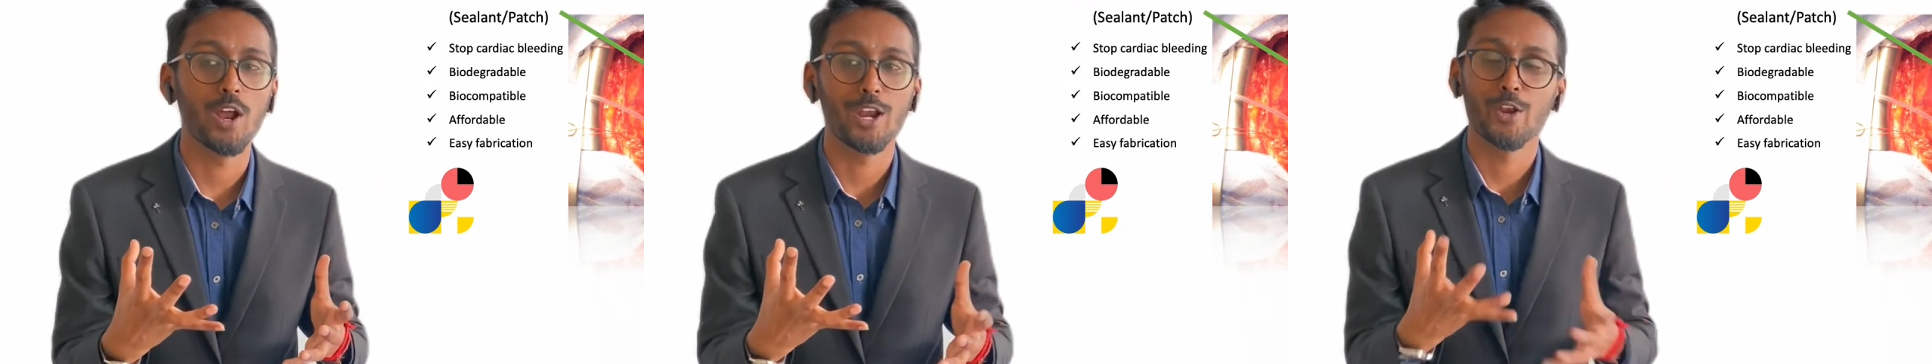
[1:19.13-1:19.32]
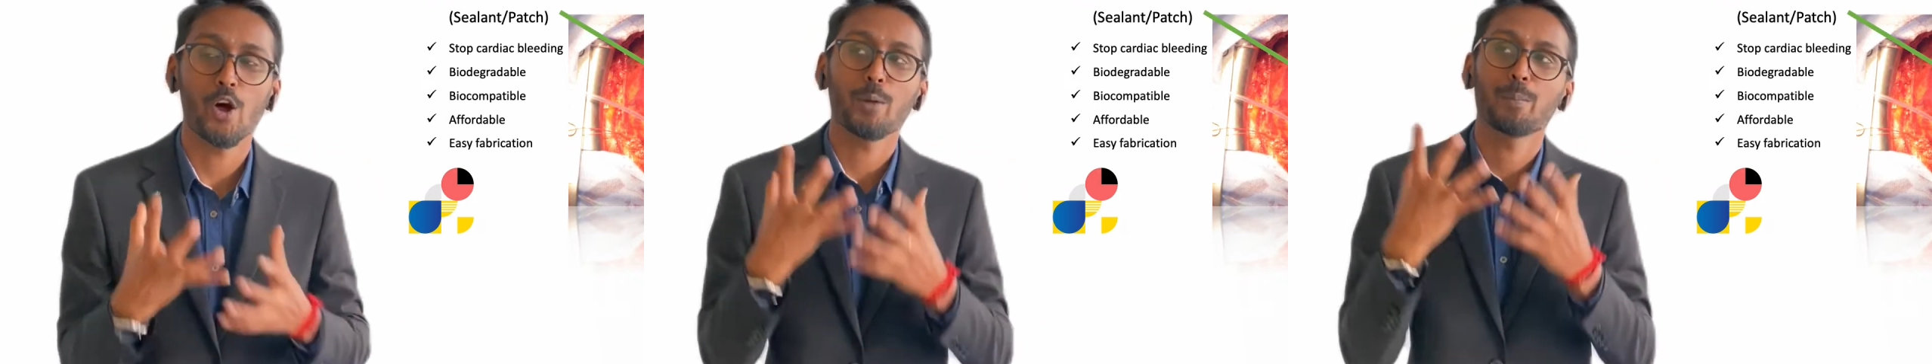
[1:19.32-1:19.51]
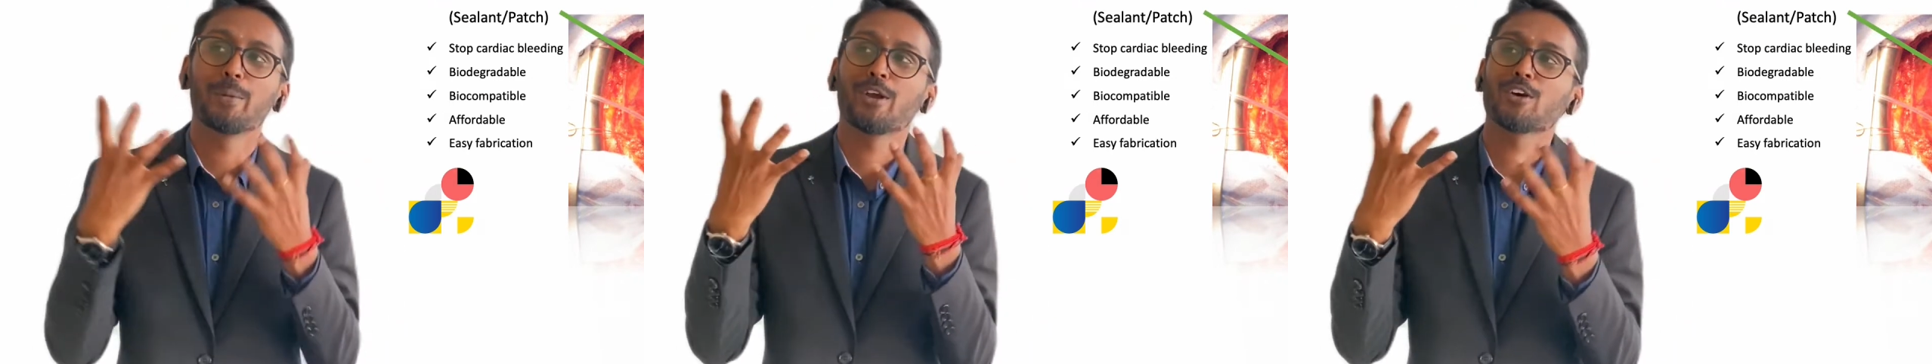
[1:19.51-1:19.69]

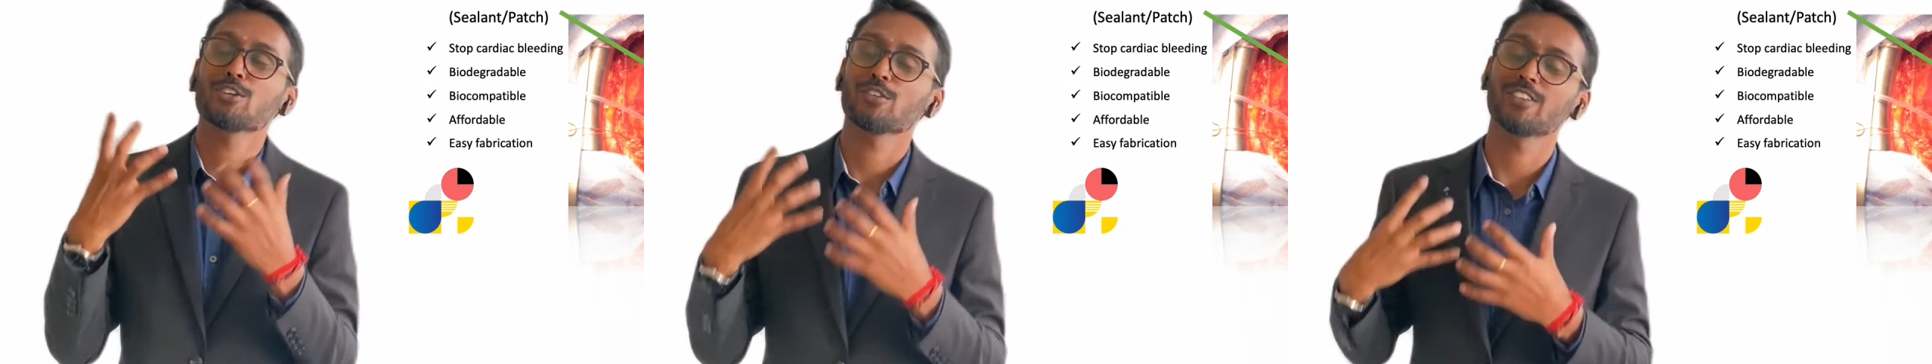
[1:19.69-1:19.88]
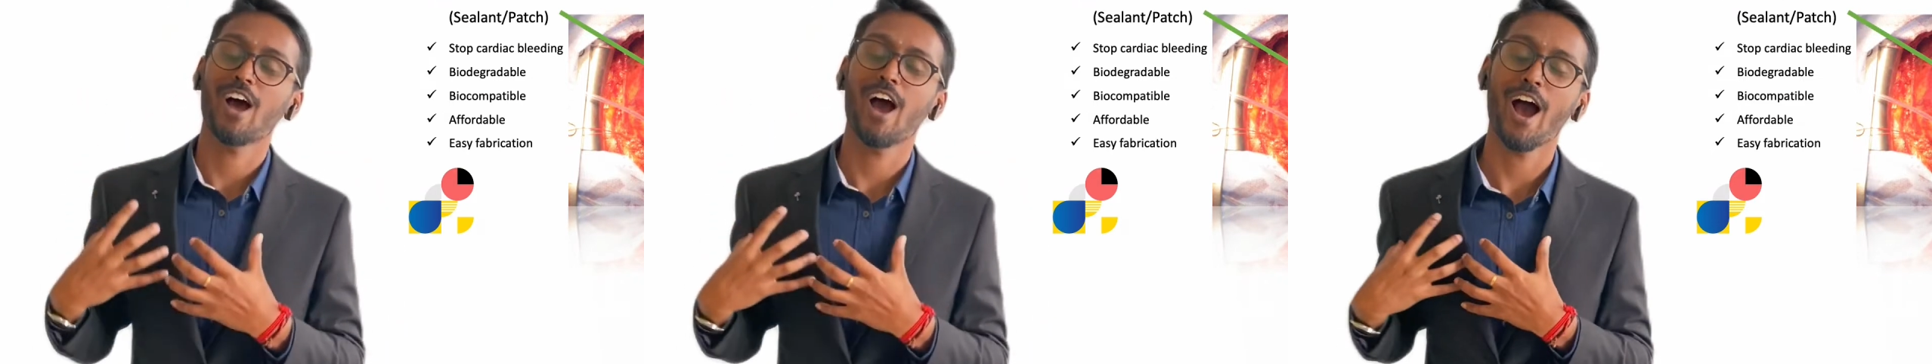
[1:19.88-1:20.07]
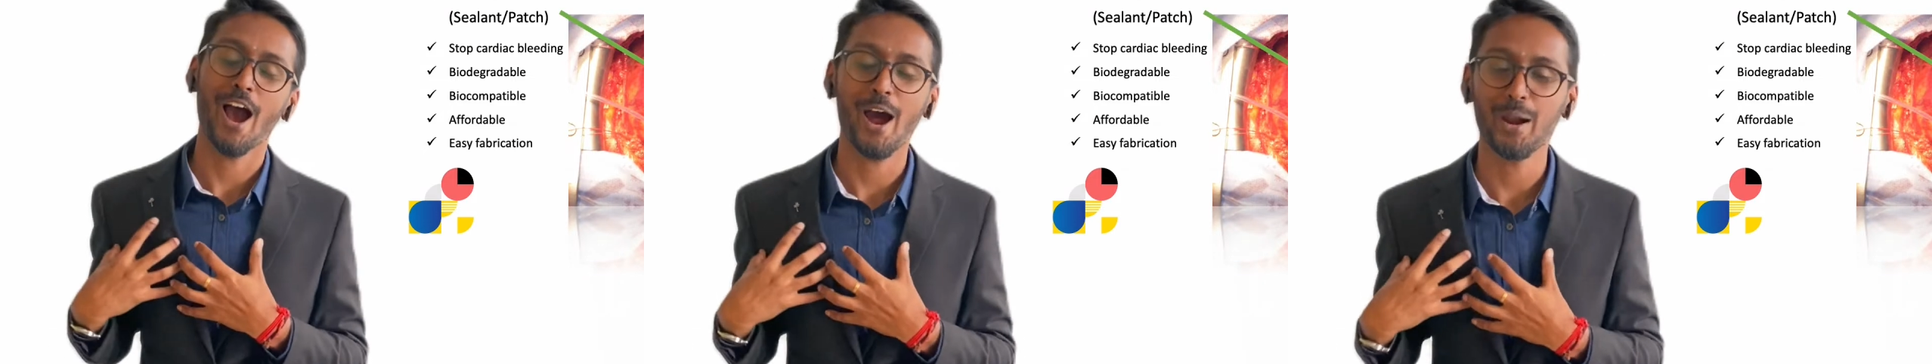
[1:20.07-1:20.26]
not because of the
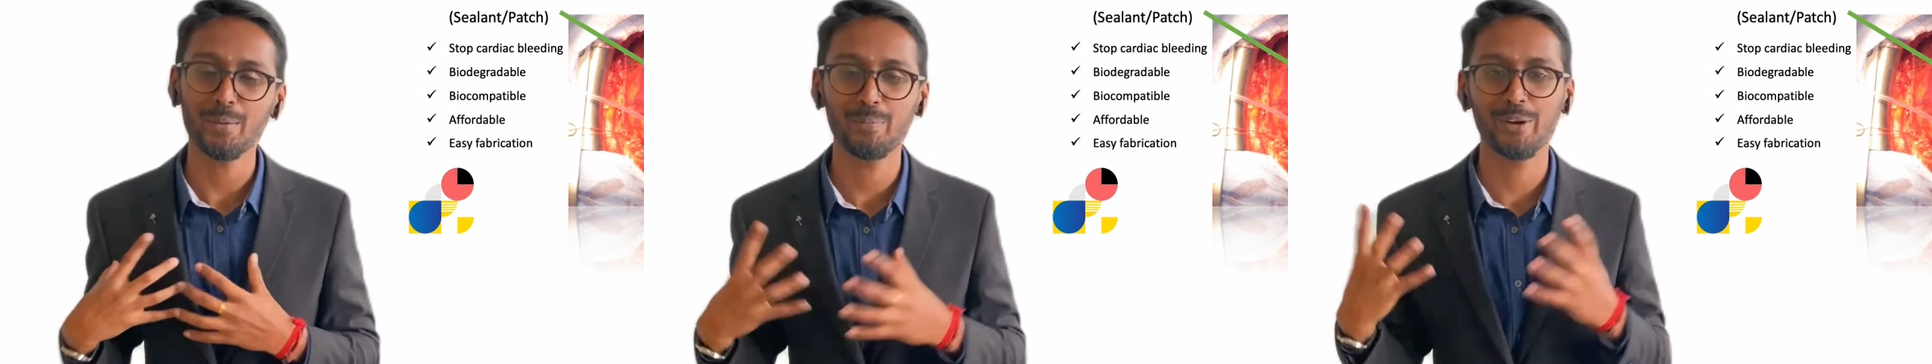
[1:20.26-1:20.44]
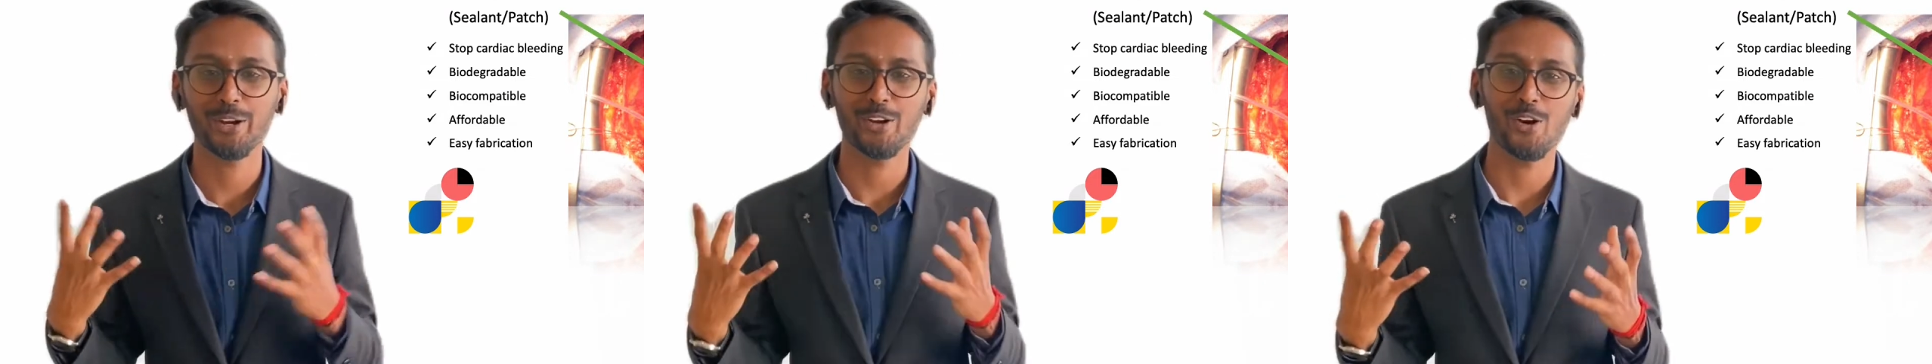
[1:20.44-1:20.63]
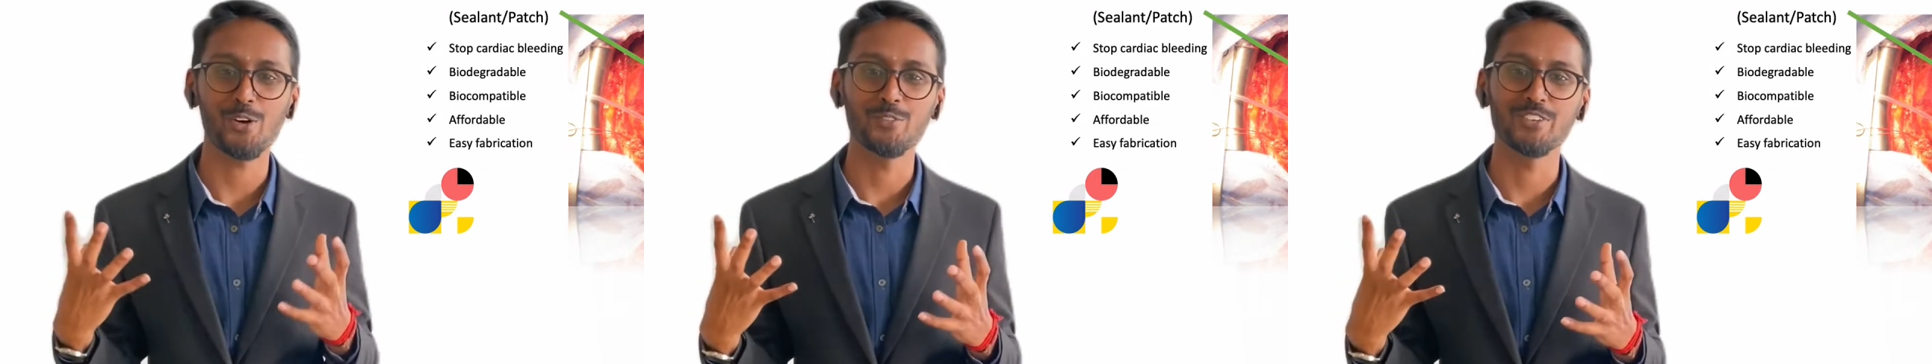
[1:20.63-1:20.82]
heartbreak
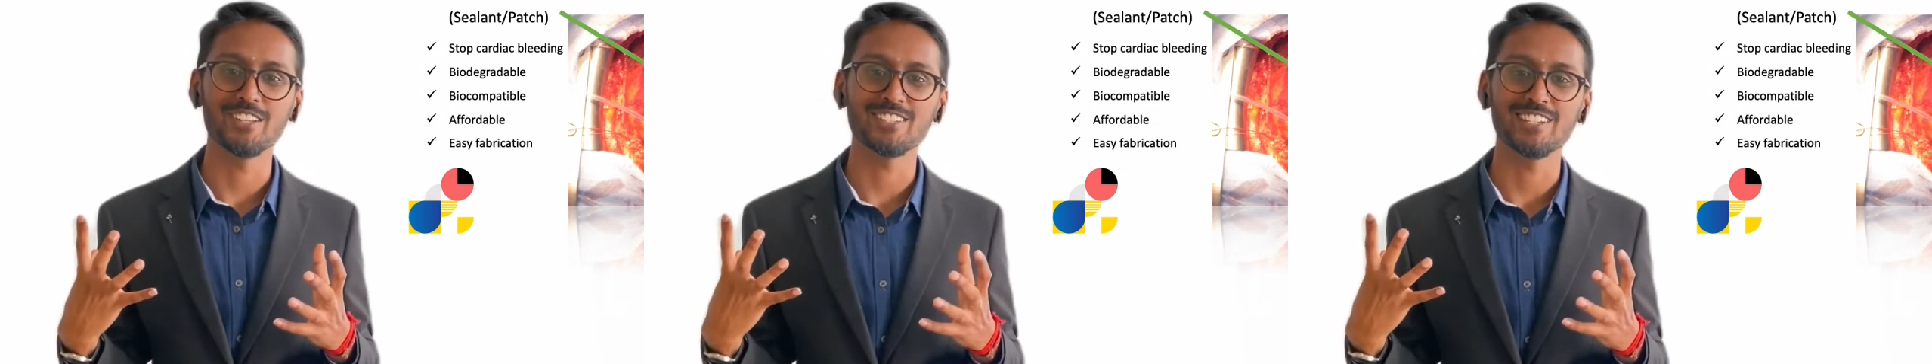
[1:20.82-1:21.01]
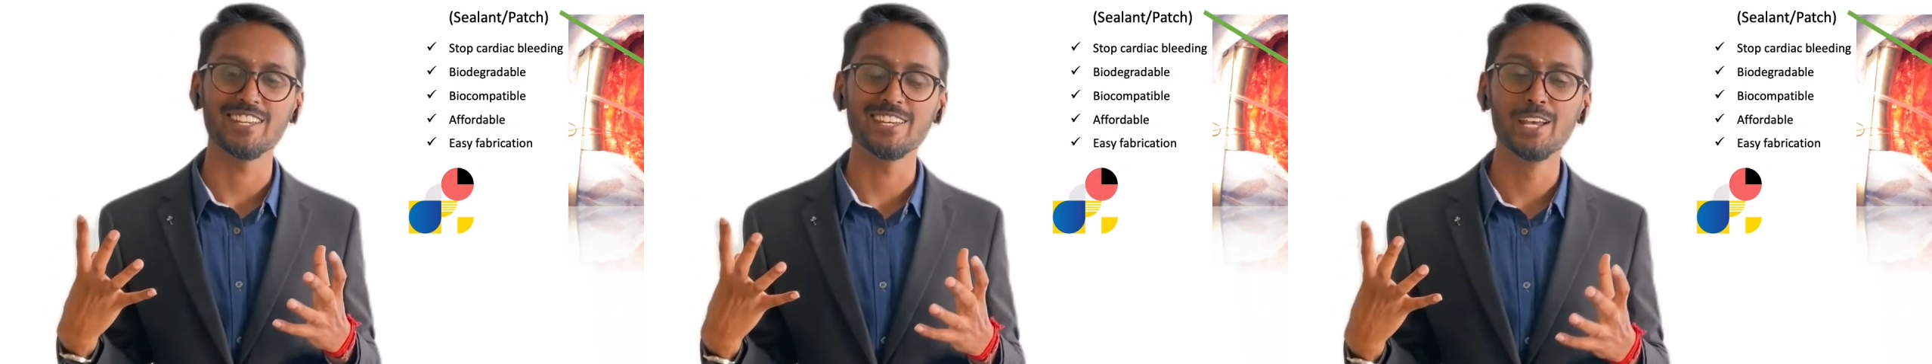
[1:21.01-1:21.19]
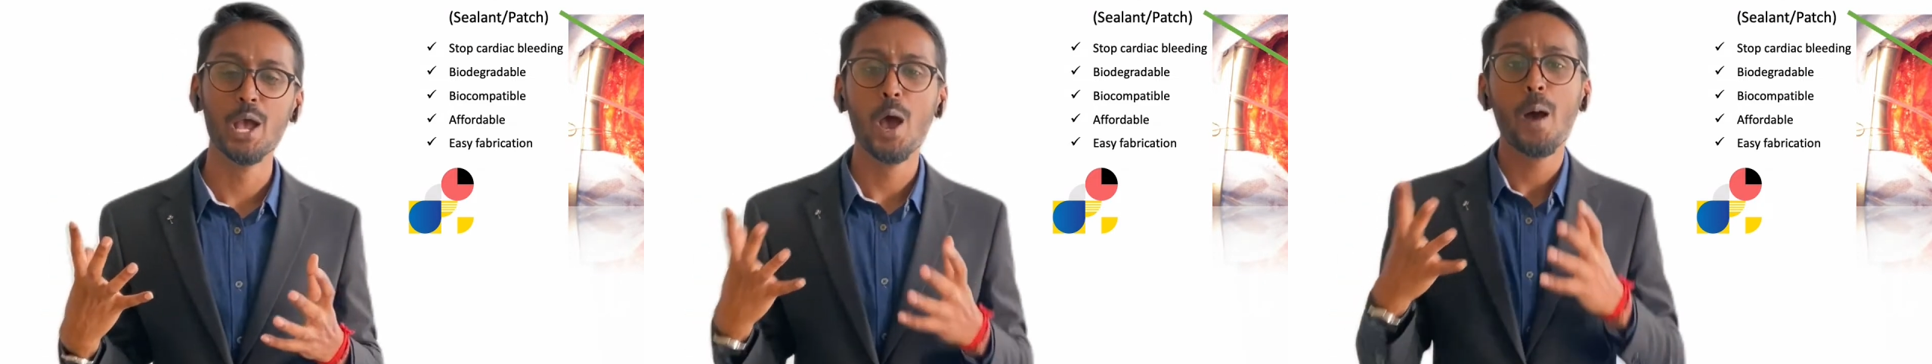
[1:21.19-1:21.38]
obviously,